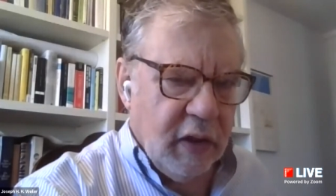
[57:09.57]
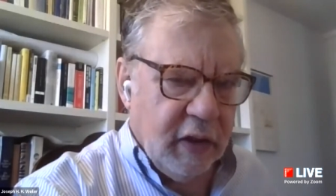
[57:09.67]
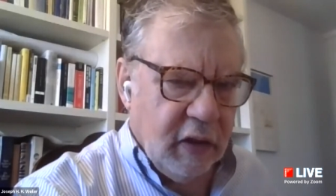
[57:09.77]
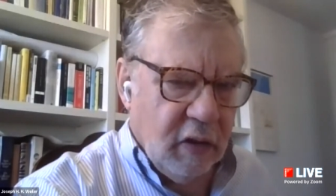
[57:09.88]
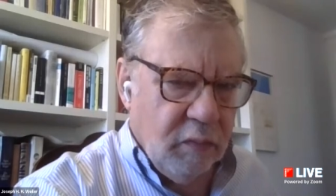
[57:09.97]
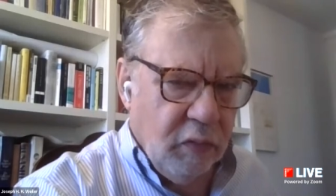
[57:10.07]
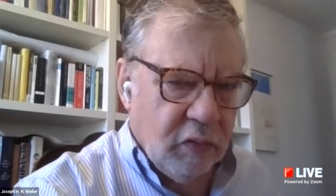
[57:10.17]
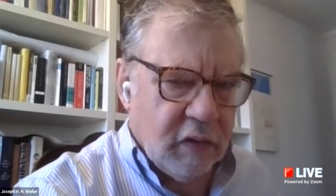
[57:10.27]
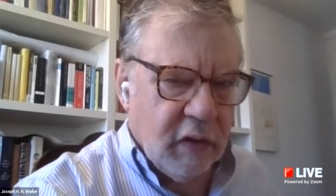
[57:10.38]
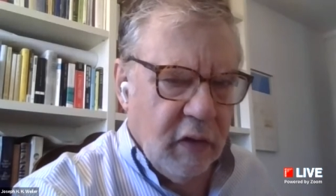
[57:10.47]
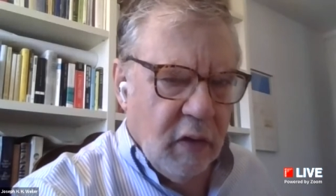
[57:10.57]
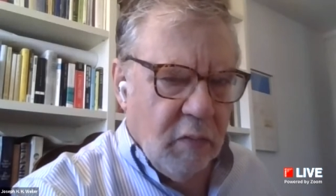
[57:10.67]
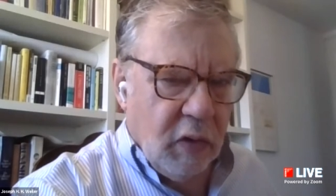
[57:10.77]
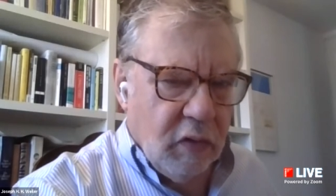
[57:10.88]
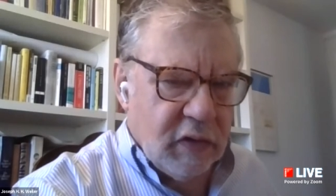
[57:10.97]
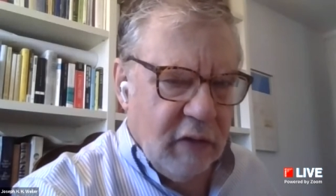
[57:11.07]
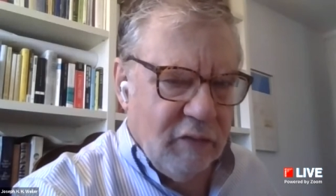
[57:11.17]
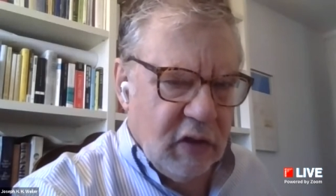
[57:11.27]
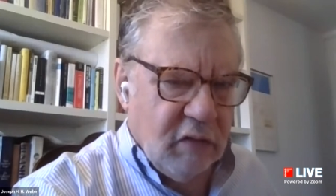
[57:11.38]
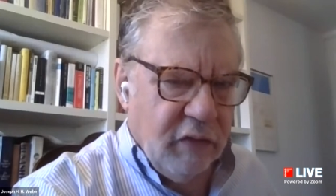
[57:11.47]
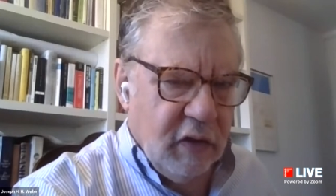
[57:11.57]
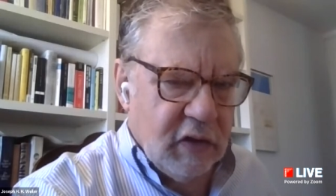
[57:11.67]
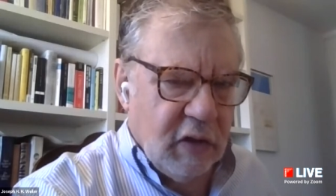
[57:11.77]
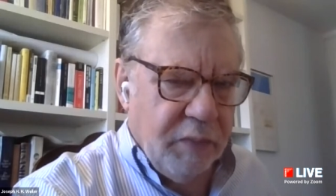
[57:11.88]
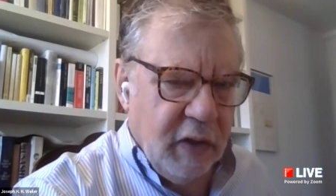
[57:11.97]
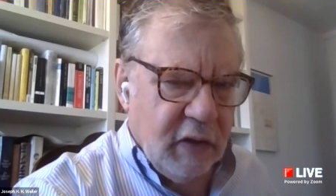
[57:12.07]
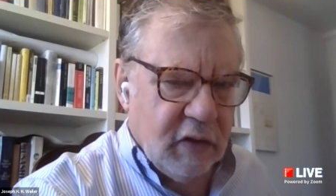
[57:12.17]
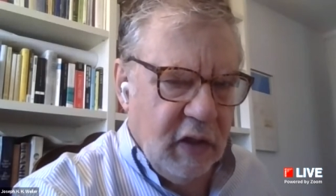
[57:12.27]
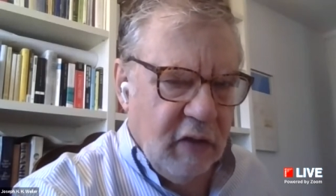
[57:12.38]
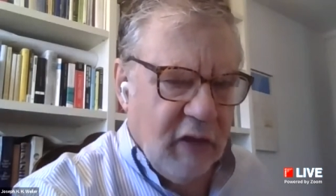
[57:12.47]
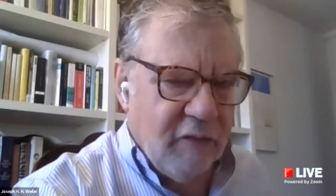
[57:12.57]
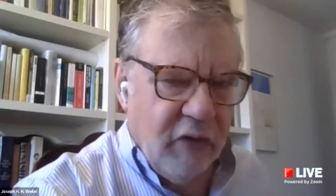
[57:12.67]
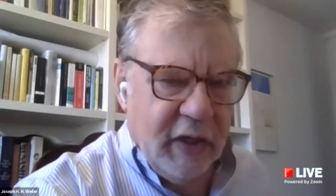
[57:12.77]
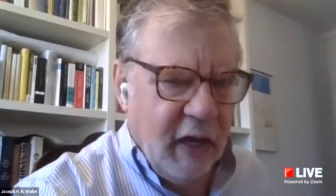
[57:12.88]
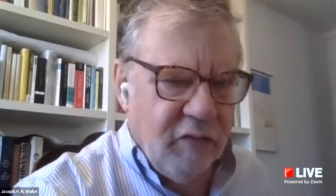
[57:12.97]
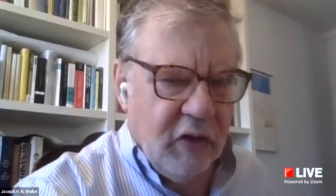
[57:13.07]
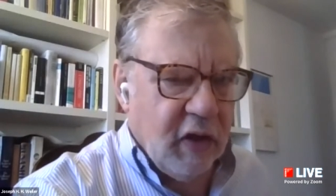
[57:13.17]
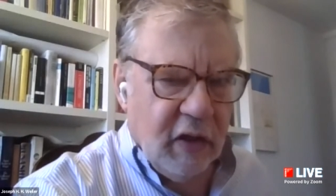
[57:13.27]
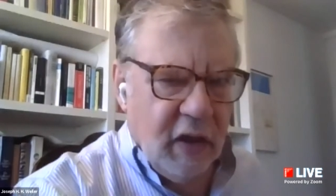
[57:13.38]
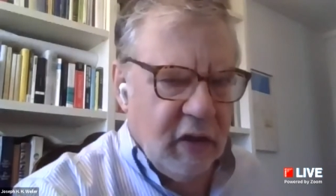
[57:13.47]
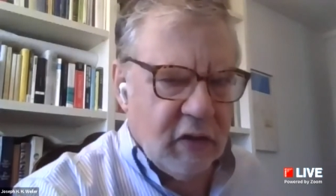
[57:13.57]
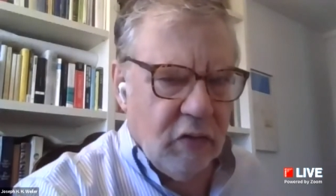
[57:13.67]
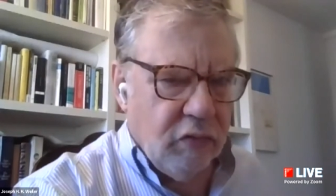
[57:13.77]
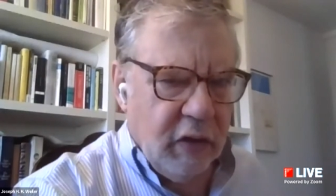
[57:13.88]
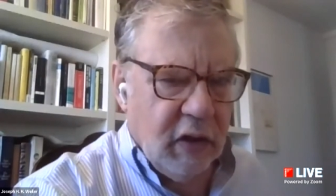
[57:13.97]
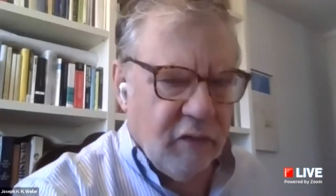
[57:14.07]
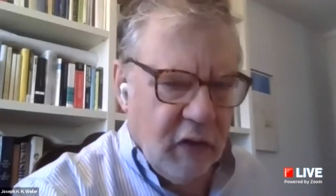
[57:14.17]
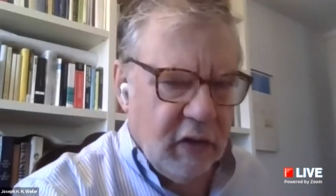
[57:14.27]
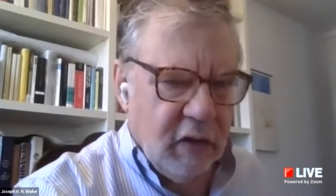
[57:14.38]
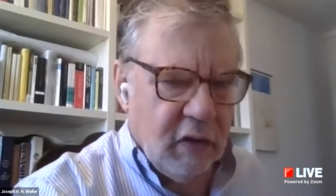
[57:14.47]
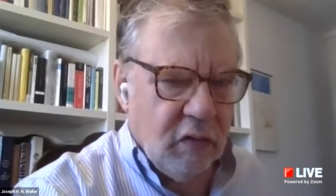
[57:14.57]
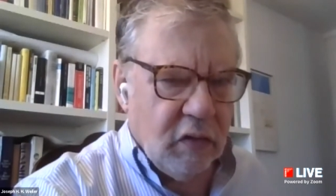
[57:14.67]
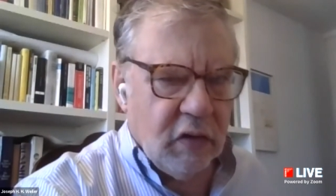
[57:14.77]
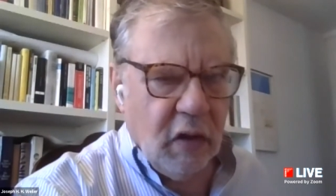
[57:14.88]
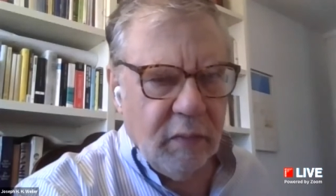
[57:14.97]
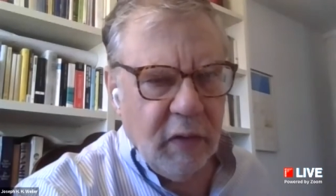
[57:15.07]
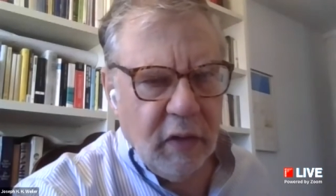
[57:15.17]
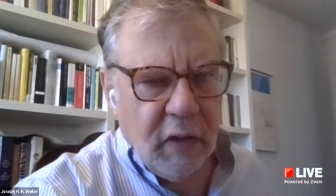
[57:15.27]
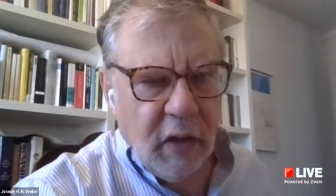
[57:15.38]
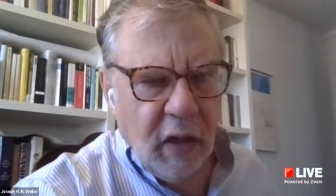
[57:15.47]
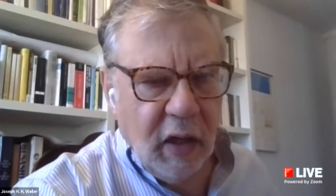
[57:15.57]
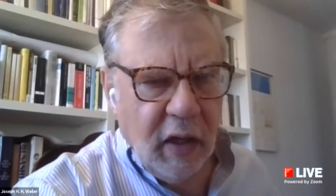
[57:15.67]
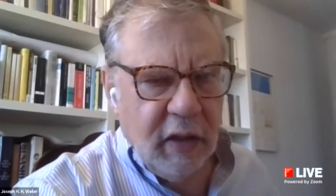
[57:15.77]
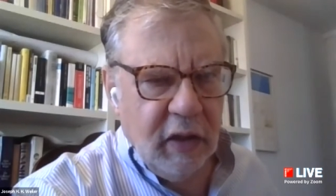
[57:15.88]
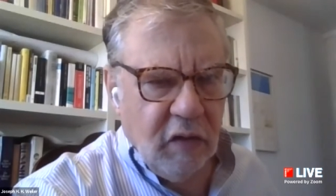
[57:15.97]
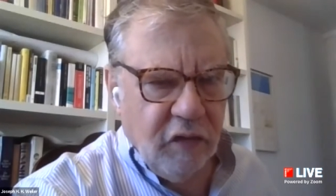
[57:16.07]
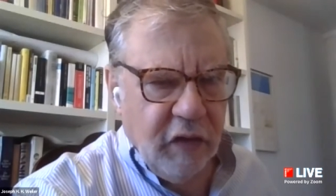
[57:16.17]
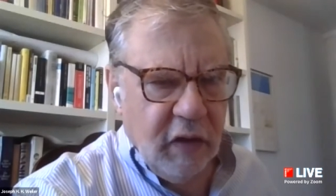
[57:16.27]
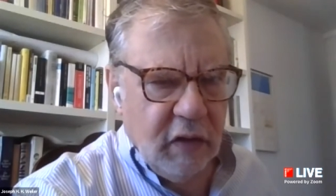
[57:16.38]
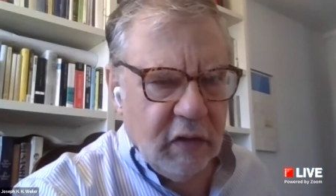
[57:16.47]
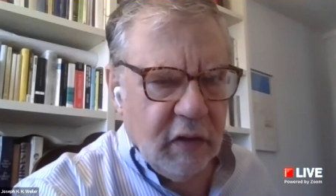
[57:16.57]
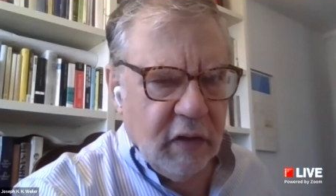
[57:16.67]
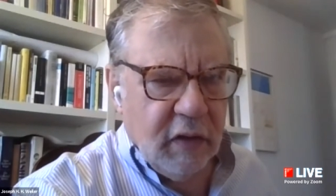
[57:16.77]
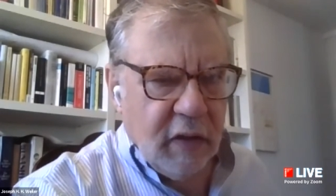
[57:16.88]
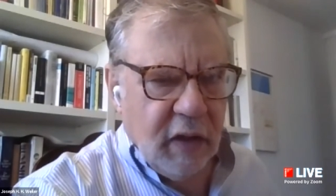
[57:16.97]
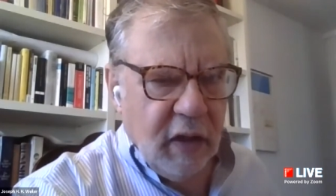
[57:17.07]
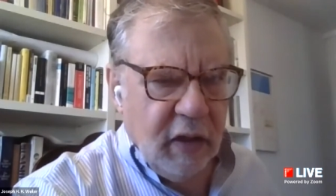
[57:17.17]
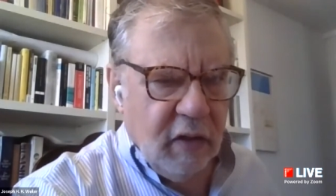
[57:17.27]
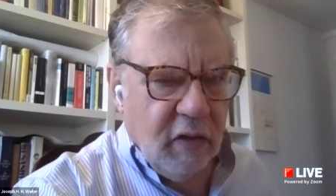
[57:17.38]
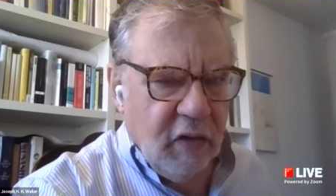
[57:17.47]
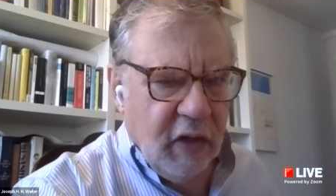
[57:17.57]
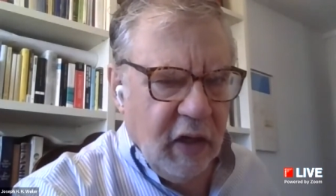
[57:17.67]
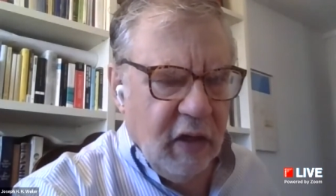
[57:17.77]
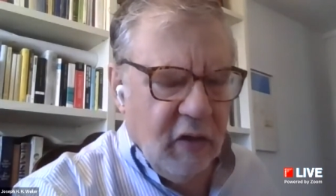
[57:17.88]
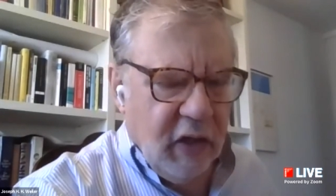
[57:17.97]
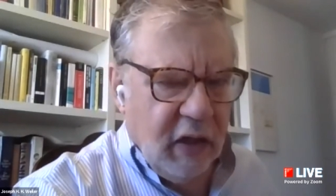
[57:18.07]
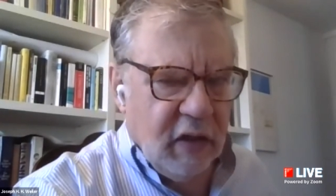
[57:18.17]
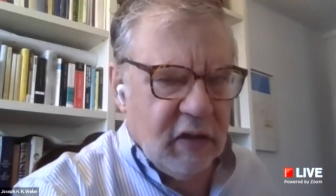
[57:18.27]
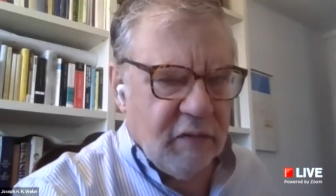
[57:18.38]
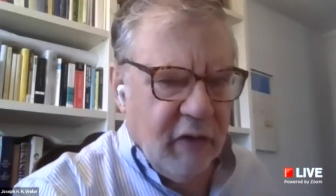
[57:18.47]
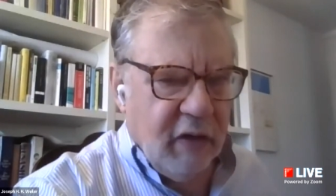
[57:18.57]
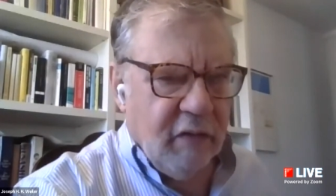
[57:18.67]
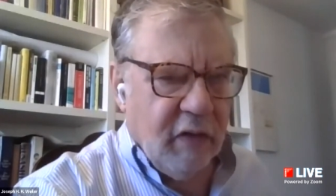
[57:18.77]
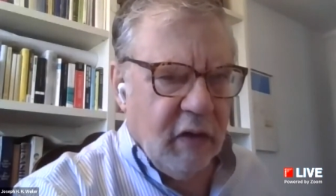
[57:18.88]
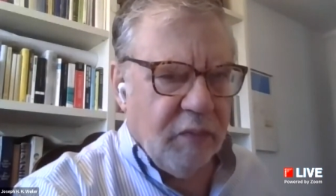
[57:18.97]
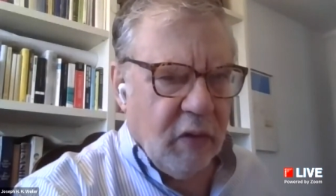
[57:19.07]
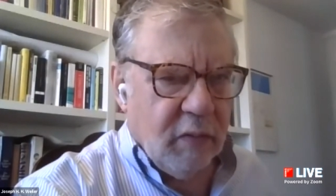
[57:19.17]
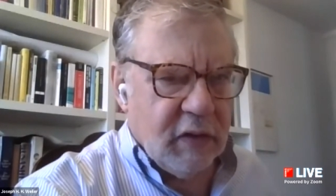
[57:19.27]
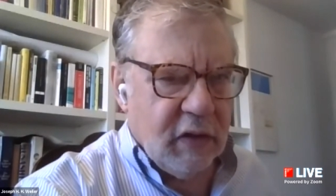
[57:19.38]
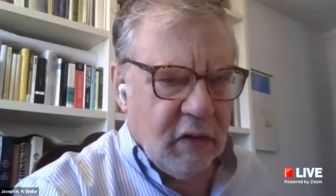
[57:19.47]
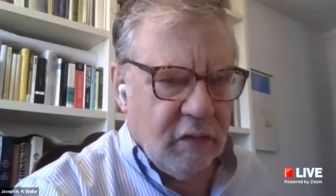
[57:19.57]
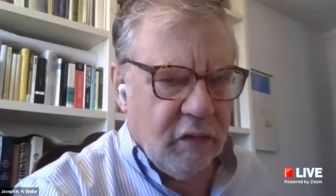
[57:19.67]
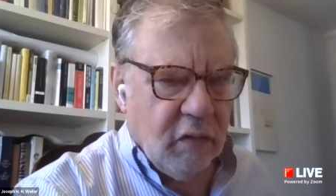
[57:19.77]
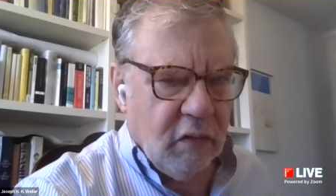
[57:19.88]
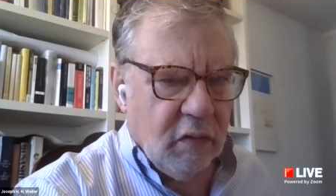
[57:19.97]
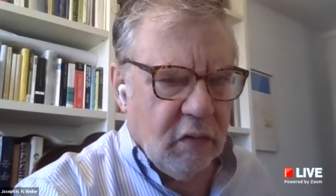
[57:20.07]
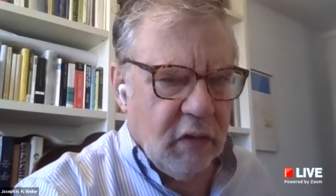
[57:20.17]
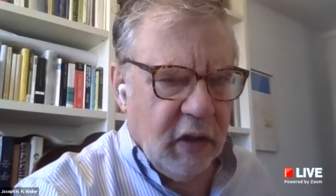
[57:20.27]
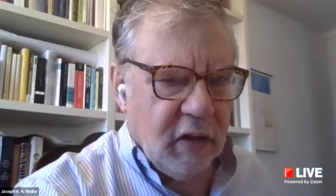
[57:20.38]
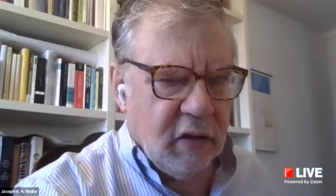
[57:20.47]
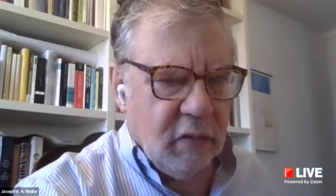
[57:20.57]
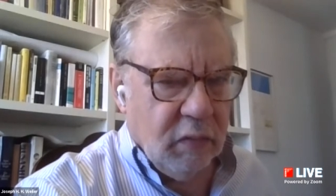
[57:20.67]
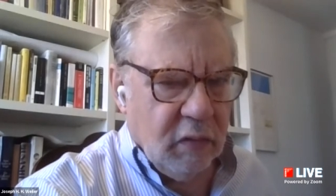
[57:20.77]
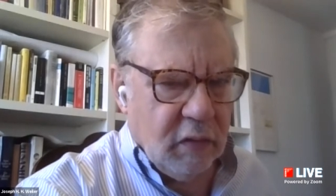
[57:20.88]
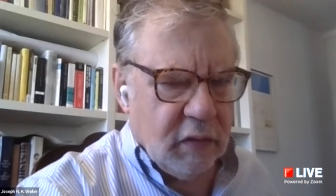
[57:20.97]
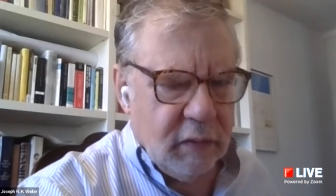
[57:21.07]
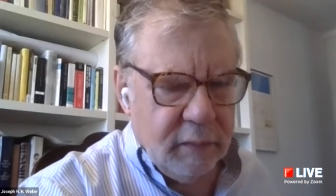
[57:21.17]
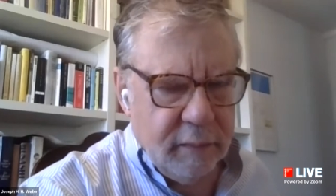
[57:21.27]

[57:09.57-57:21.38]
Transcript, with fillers: edited books because they've just finished the PhD. They've read everything there is to read if they did a good job uh, in the field and they that is very very promising for edited books